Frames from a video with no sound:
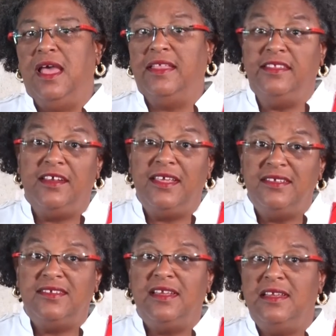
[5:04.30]
And there
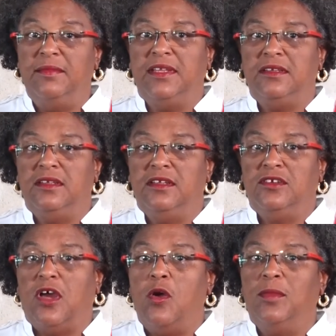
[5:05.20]
is a limit
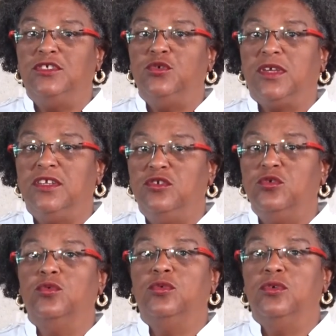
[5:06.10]
to how much you can
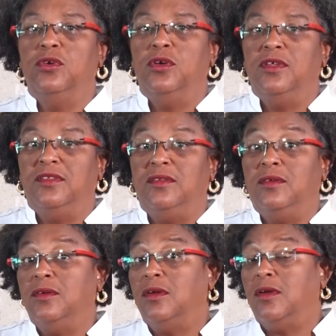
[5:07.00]
do,
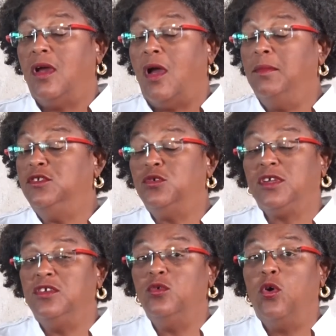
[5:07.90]
how much you
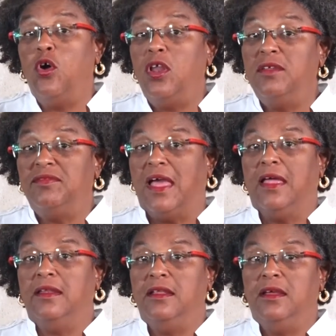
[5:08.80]
can do all of that
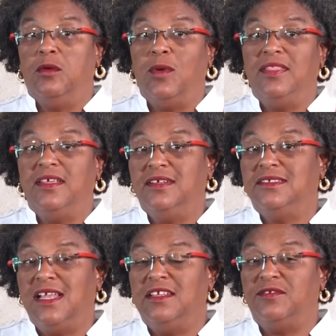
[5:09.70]
when the
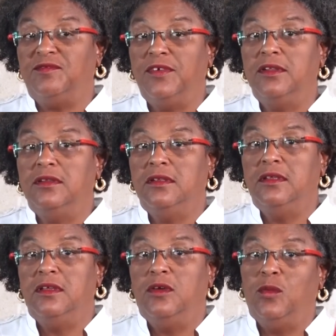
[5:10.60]
hotel is full,
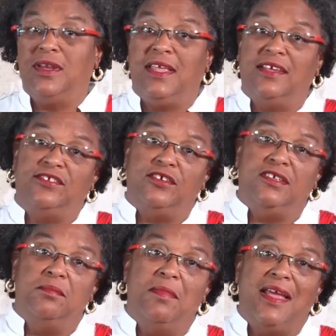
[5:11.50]
when guests are
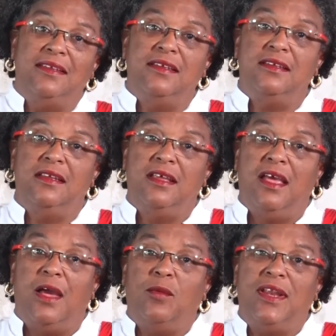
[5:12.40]
demanding,
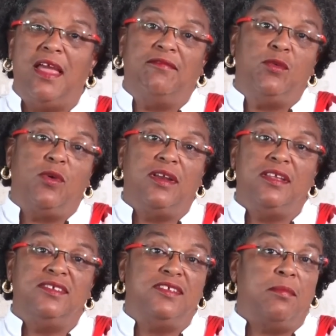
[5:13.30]
and when everyone
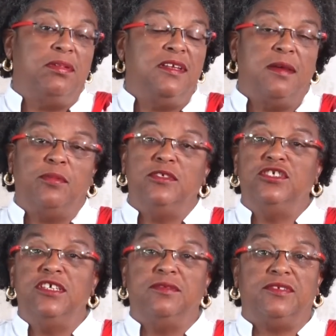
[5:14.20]
is doubling up on
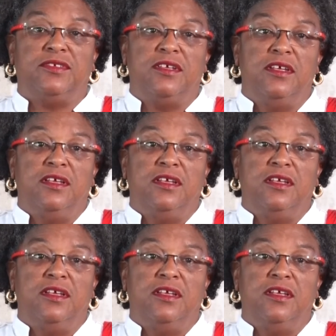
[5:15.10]
shifts.